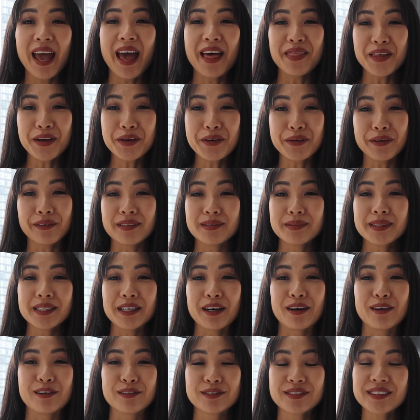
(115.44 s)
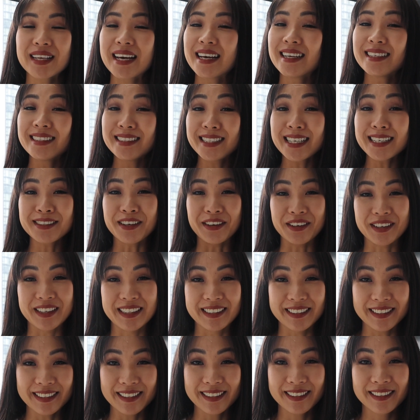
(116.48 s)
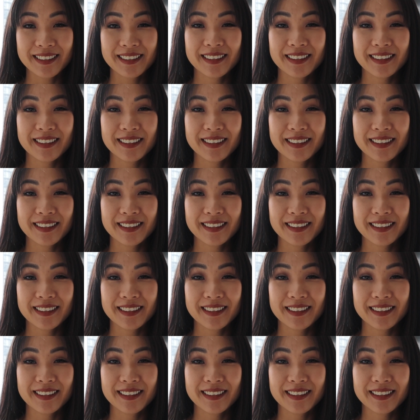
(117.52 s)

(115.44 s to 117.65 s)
and they call themselves TikTokers.